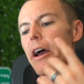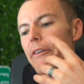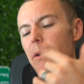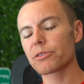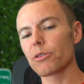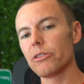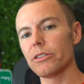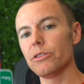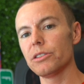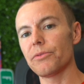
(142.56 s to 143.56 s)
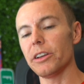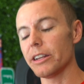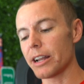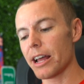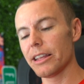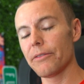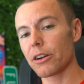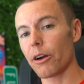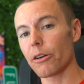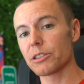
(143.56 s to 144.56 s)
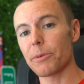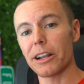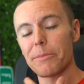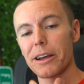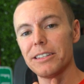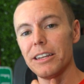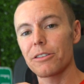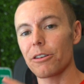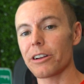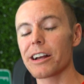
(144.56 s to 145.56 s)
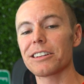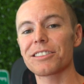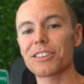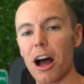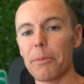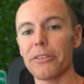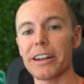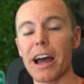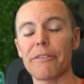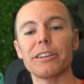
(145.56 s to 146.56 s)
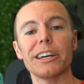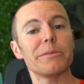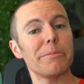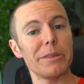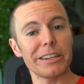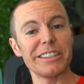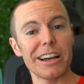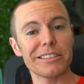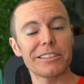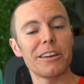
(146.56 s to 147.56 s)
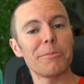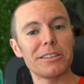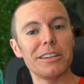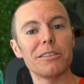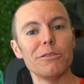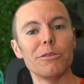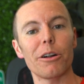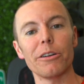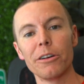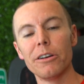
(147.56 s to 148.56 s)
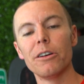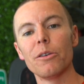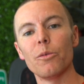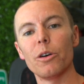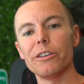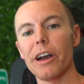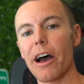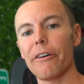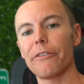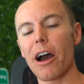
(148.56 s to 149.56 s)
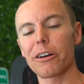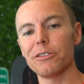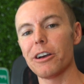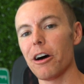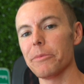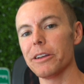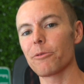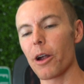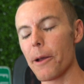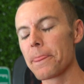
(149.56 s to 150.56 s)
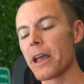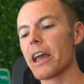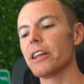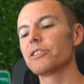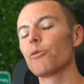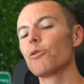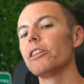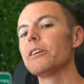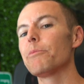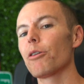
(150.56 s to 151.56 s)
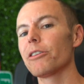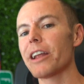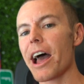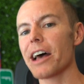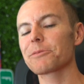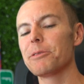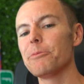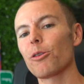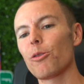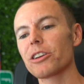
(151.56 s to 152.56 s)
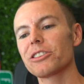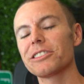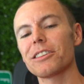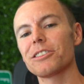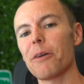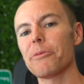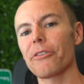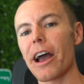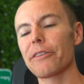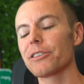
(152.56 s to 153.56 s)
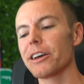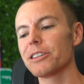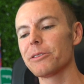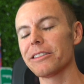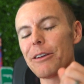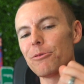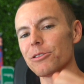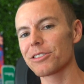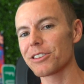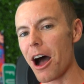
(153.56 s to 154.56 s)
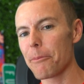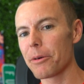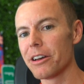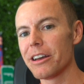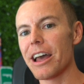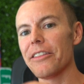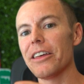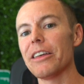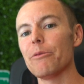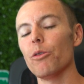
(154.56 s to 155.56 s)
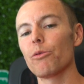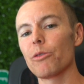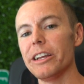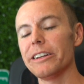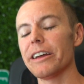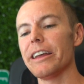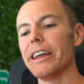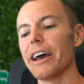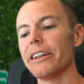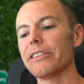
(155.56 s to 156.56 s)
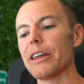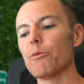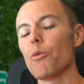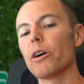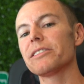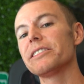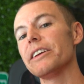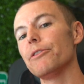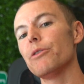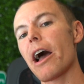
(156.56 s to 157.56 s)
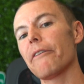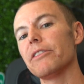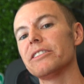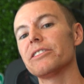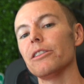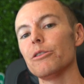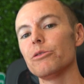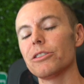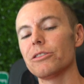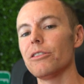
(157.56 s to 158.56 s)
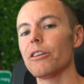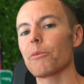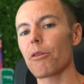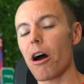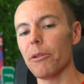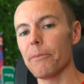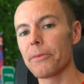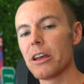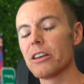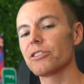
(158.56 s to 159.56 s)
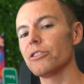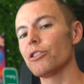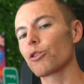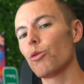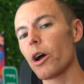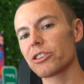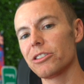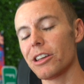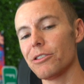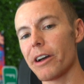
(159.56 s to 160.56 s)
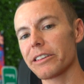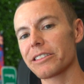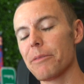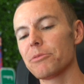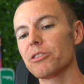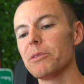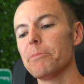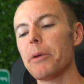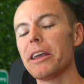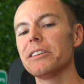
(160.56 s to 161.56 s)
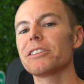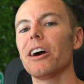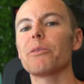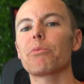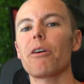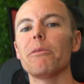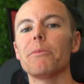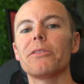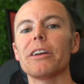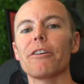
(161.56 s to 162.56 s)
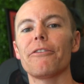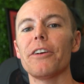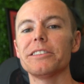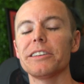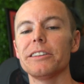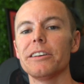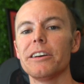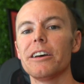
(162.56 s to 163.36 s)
I'm scrolling the news feed and I live in Carlsbad and my teeth hurt, I'm going to stop on that advertisement and be like, yes, my teeth do hurt. What do you have? How can you help me, right? And so really important to ask people questions at the top of your advertisement. They will stop and then they will read and they will want to see if you have the solution to their problem. So your question that you ask them should be based on the problem that they are facing.